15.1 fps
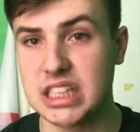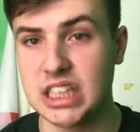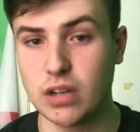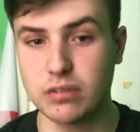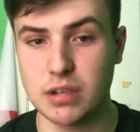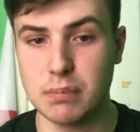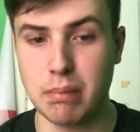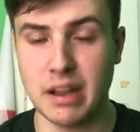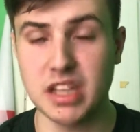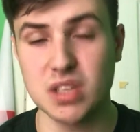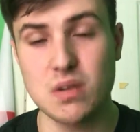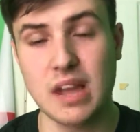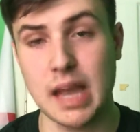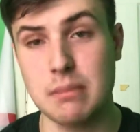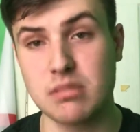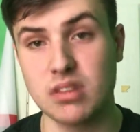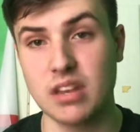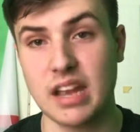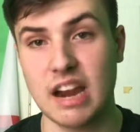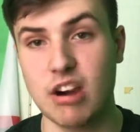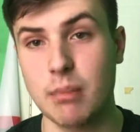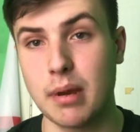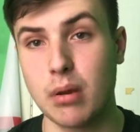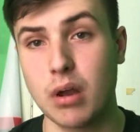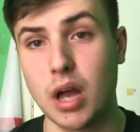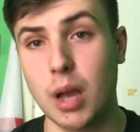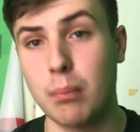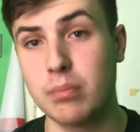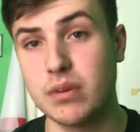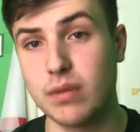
He's obviously played 2 games in the Carabao Cup.